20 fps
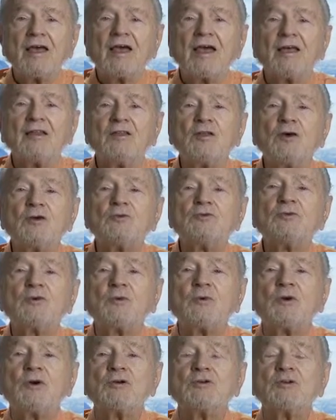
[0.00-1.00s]
And those who
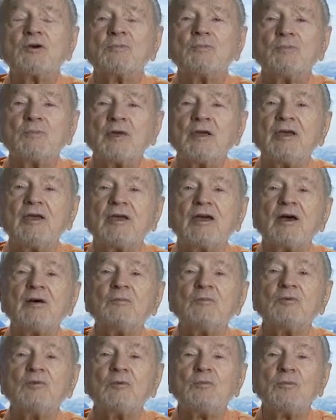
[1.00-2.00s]
worship me
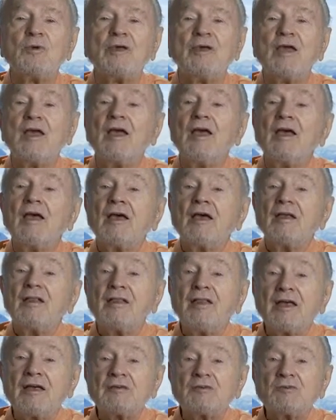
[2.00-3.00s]
come to me.
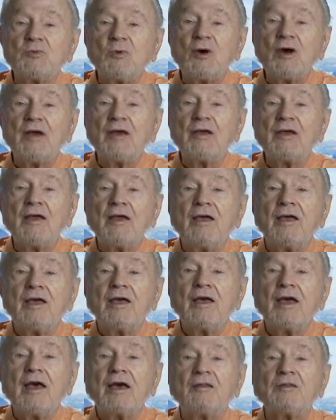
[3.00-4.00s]
That's why
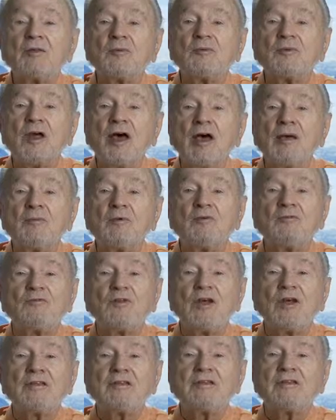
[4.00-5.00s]
at the time of
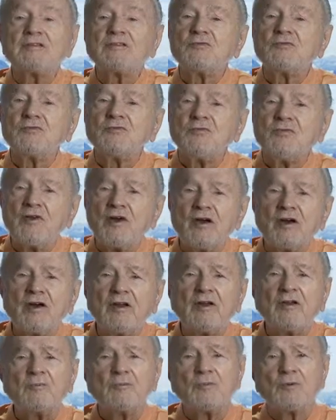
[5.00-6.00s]
death, it's
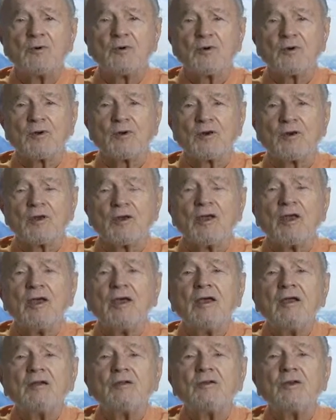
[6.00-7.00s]
very important
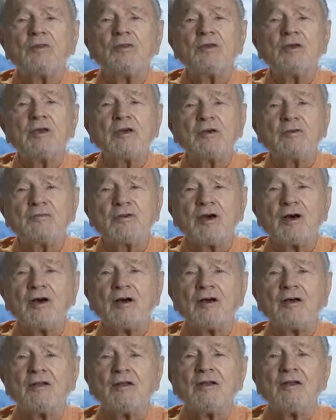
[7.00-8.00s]
to think of
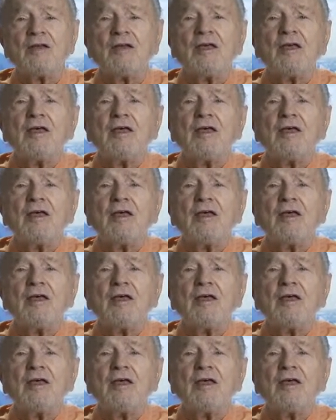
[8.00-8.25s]
God,